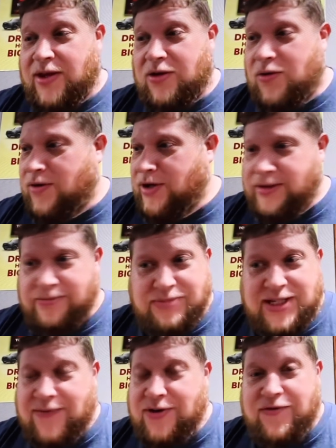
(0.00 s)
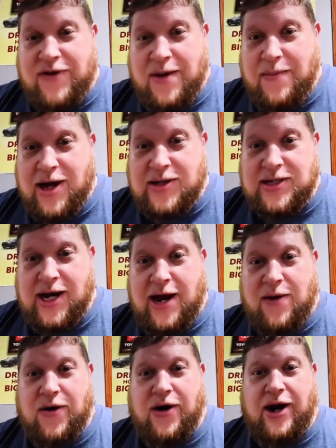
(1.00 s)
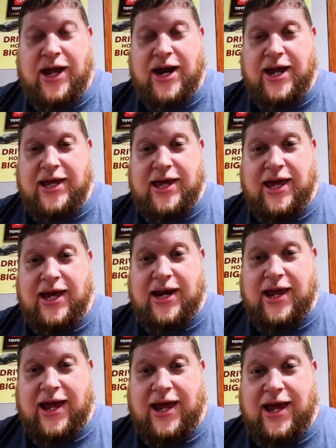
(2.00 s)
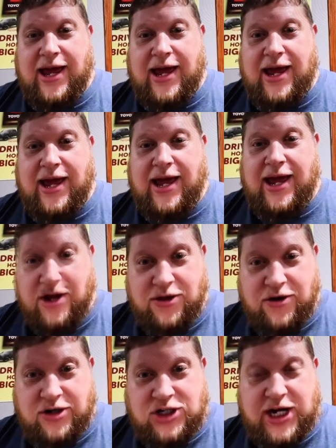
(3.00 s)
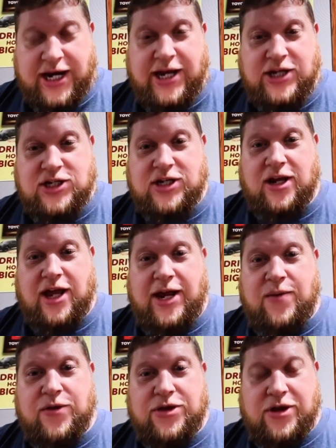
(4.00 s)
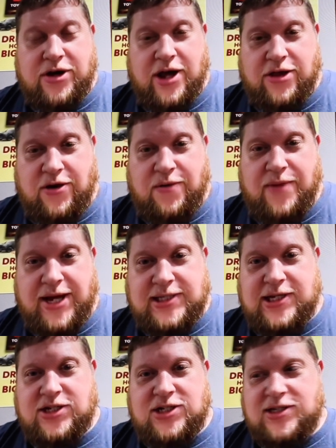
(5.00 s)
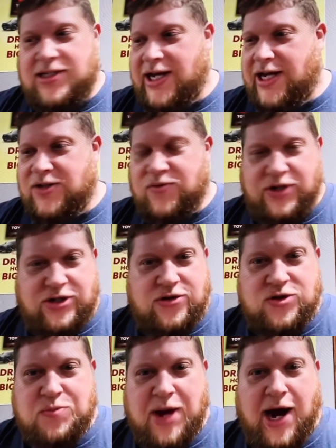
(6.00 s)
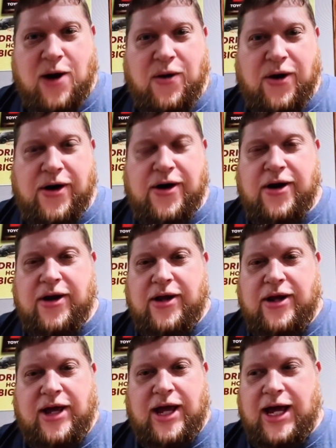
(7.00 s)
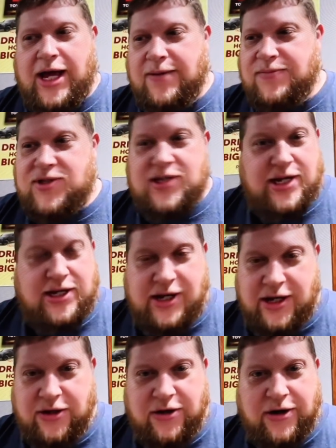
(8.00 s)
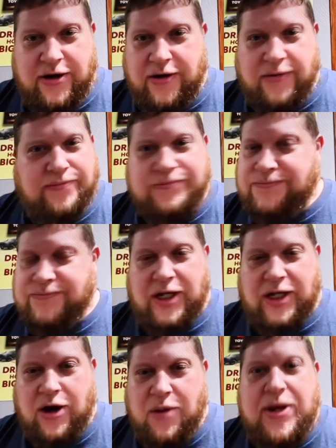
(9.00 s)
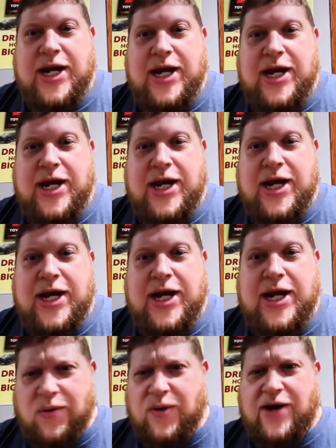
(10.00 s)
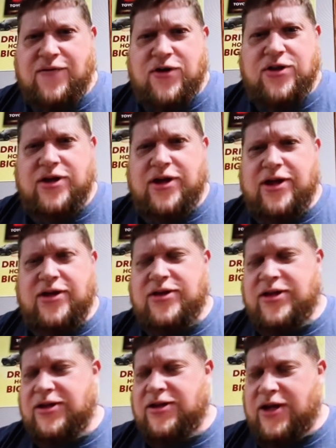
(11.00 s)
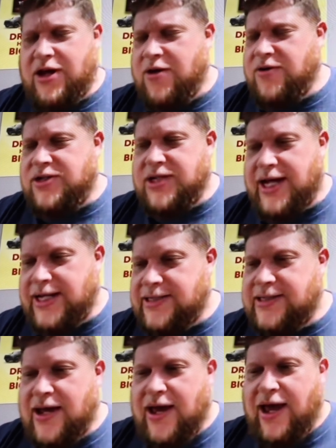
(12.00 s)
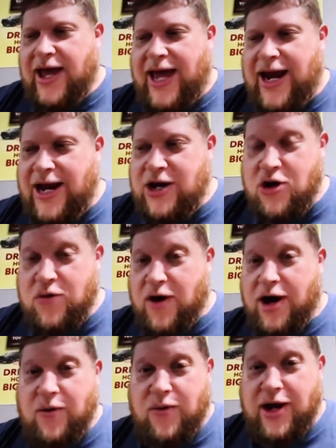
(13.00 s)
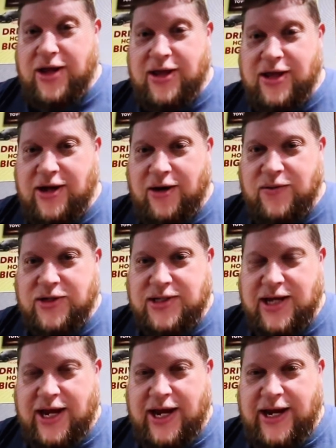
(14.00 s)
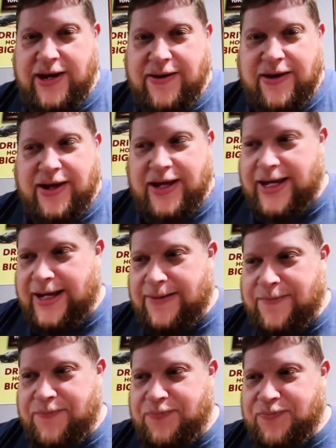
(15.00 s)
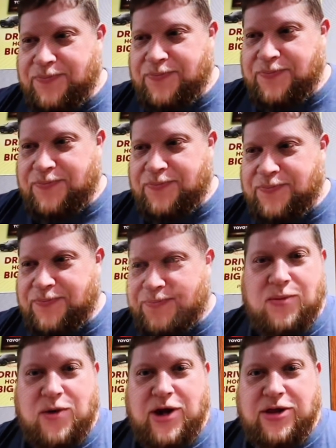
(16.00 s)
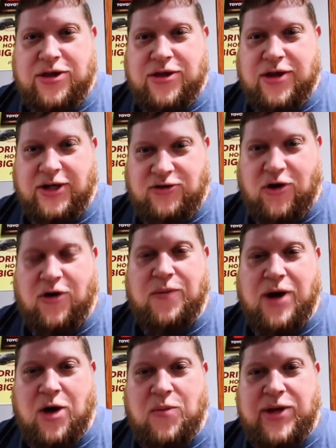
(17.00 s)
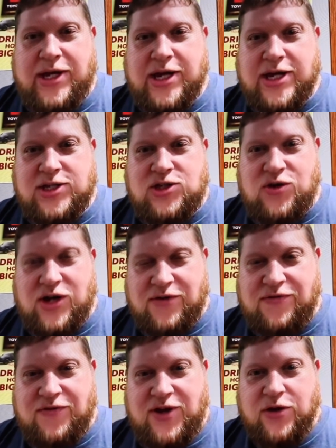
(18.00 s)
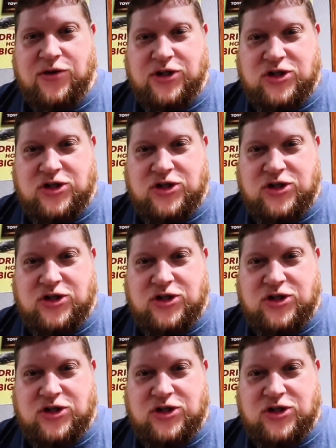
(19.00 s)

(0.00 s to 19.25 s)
going 75 miles an hour, and I get a, another check engine light with another message that says reduced power um, dealer, you know, immediately or, or whatever the, the, the code says. And I knew right away that there was a, um, a problem with a turbo because you could feel the